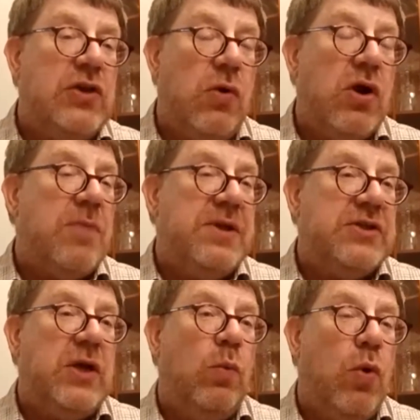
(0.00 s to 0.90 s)

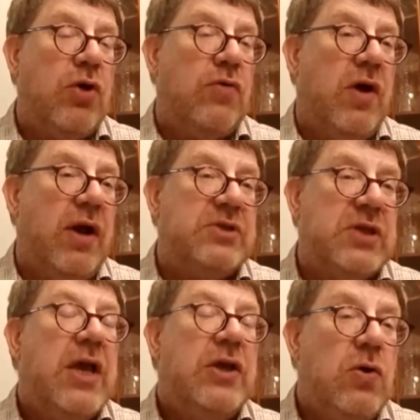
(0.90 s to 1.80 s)
committing war crimes,
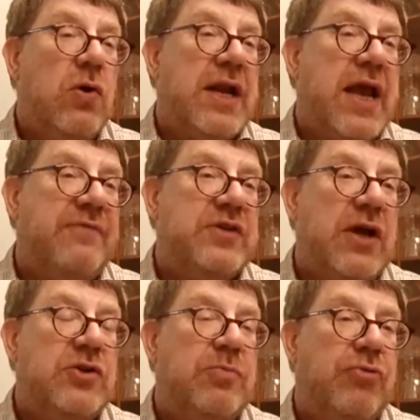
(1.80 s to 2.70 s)
you're going to have to
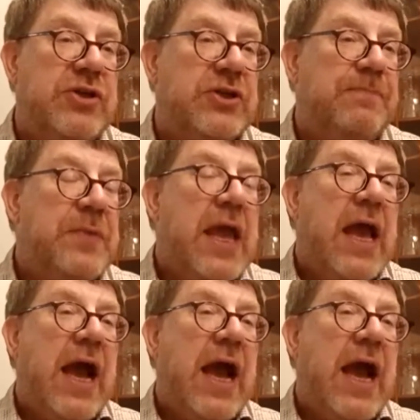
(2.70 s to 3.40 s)
go to prison. And